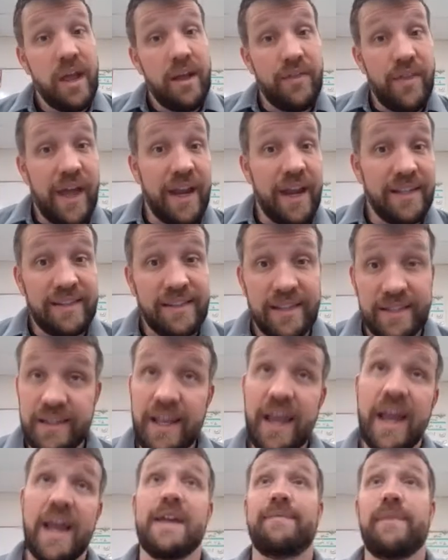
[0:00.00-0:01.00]
That is to
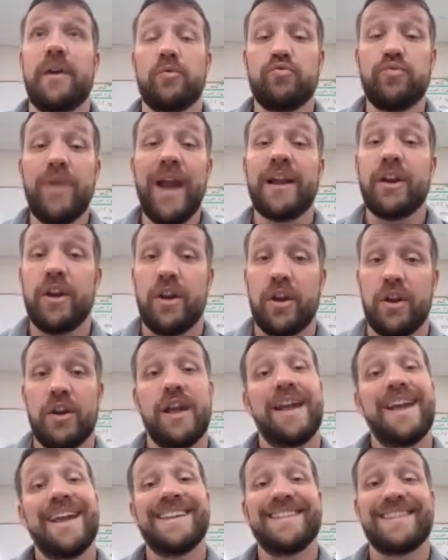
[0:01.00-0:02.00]
say, if a record
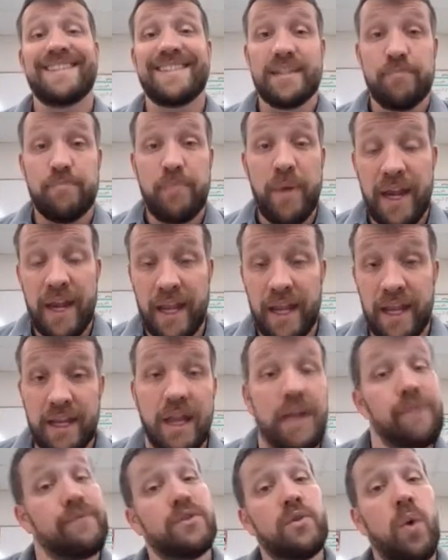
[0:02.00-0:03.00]
is spinning,
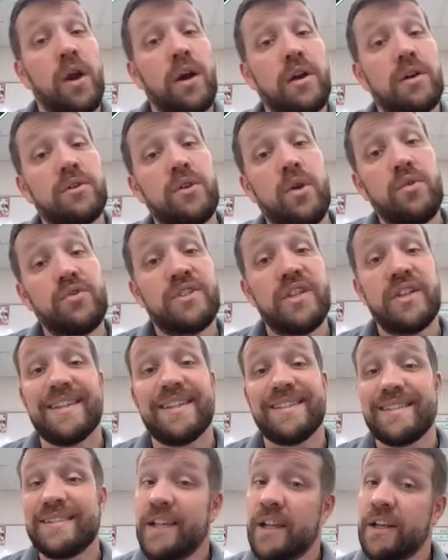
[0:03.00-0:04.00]
if you are close to the
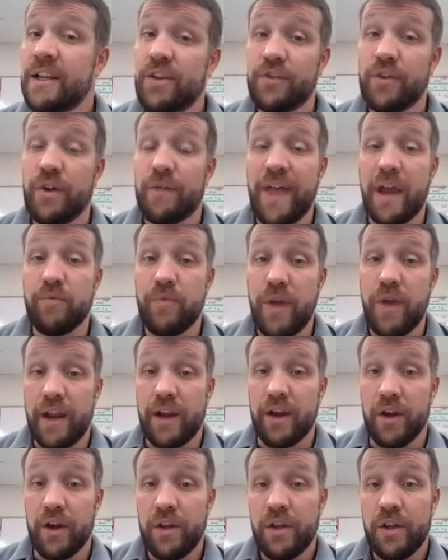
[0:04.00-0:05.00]
center of that
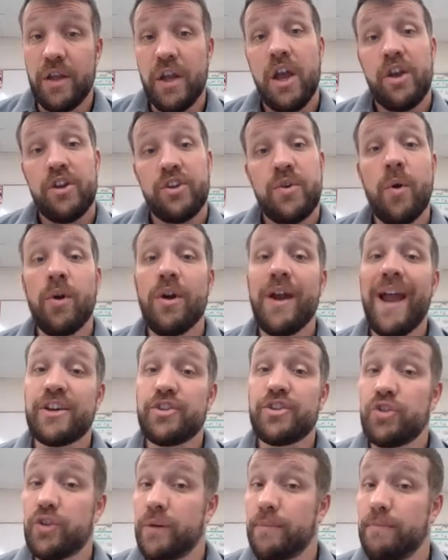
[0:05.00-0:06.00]
record, you are
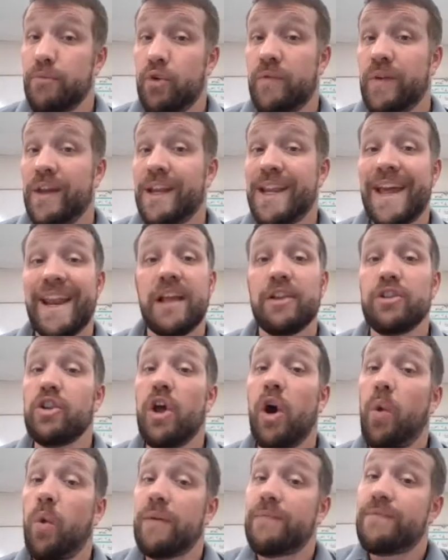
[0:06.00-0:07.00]
actually moving at a
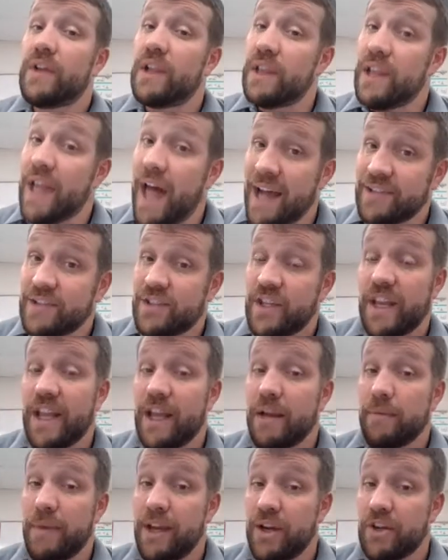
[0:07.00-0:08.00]
lower velocity
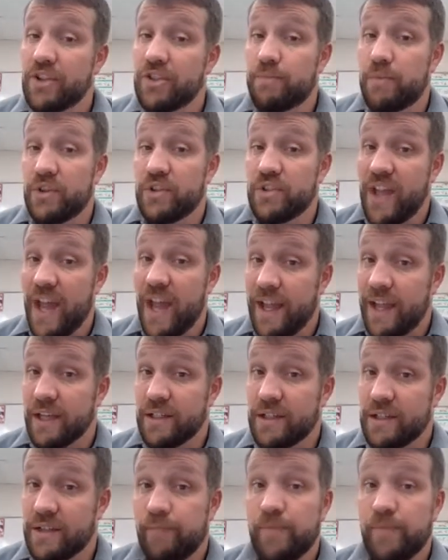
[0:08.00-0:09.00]
in meters per second